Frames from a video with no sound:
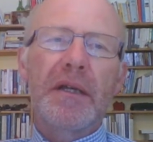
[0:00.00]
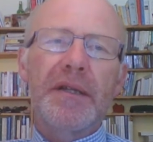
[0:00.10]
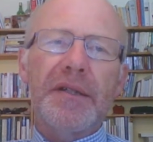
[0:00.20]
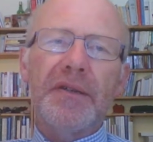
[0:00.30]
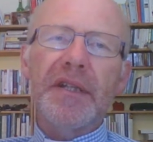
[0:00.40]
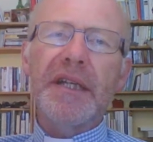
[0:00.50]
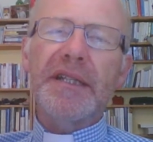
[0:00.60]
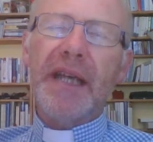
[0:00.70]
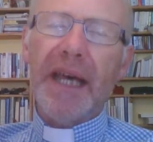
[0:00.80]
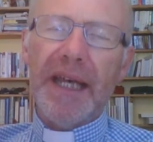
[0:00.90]
So she
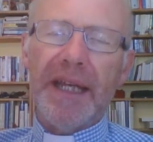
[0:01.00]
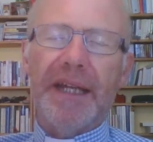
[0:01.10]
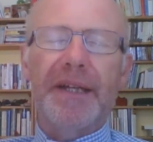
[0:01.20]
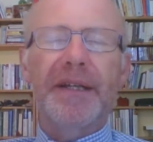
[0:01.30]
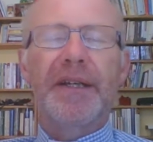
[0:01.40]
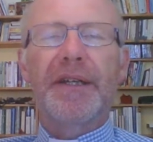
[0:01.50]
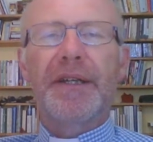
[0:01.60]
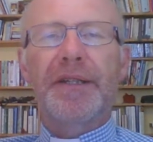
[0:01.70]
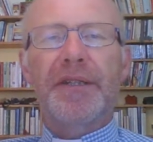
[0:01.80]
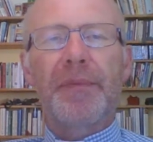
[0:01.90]
is keen
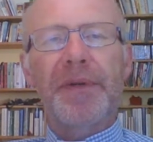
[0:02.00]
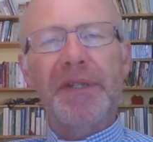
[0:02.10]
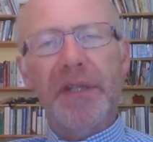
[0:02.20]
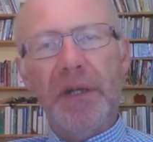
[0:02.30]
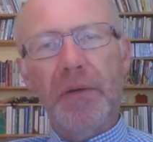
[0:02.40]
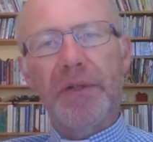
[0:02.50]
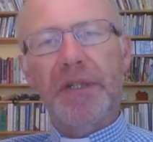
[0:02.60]
to pursue